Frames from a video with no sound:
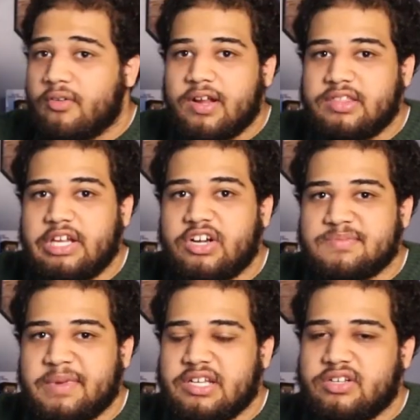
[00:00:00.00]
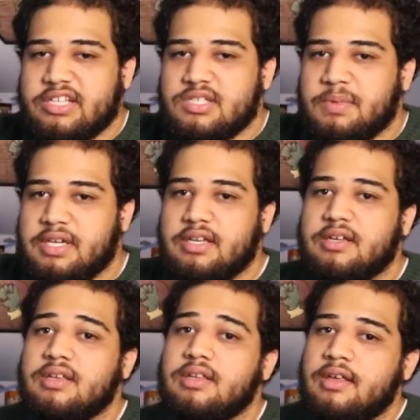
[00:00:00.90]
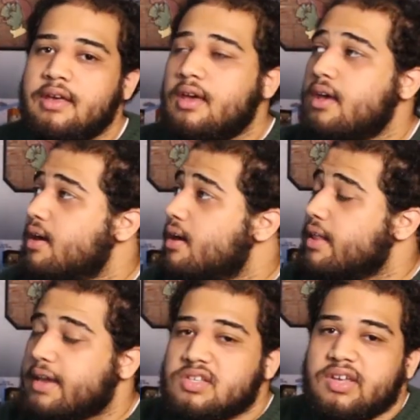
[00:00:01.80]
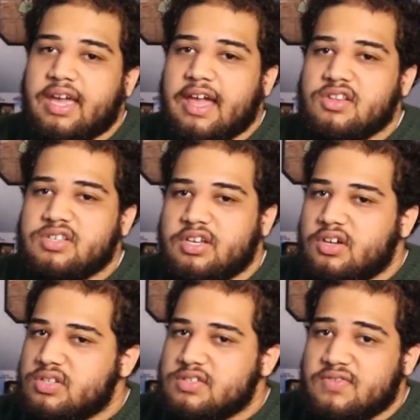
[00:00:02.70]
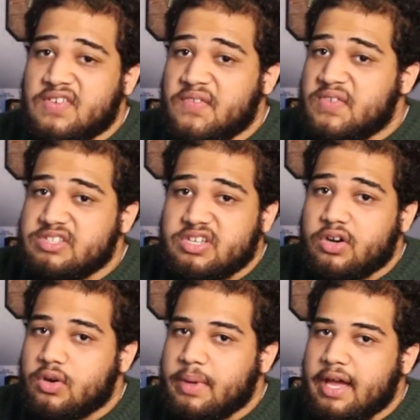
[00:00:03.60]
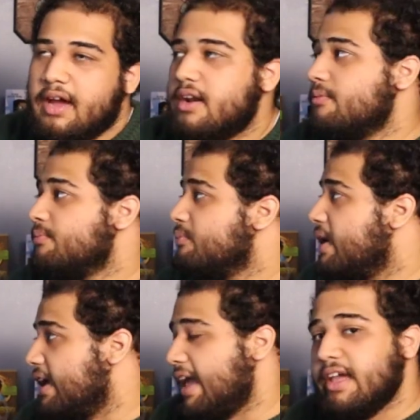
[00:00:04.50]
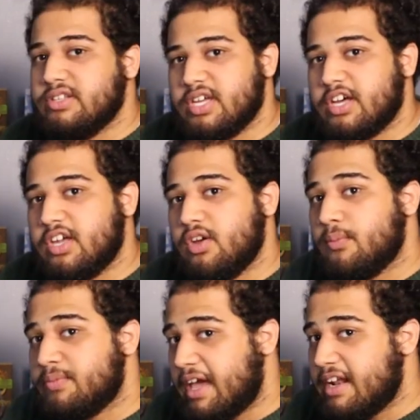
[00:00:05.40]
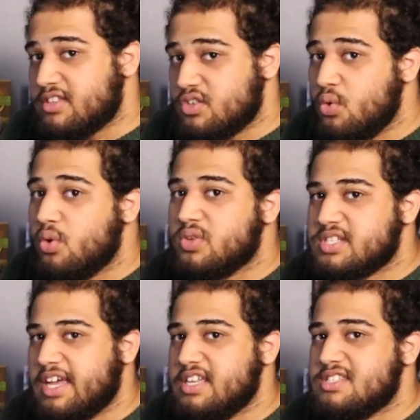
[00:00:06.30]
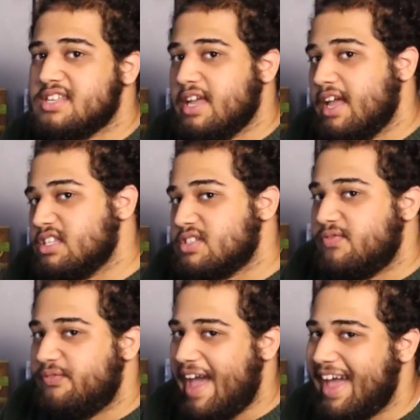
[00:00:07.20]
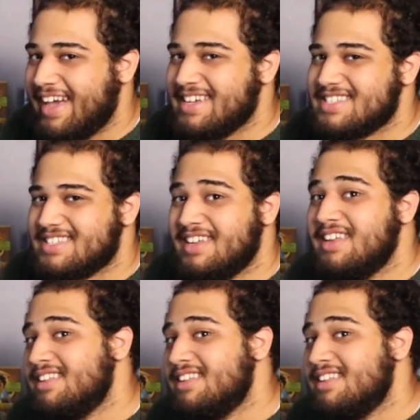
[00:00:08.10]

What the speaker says: Right there's my internet speed. Like I said, I can't tell you if it's good or bad, but I can tell you that Google says it's fast.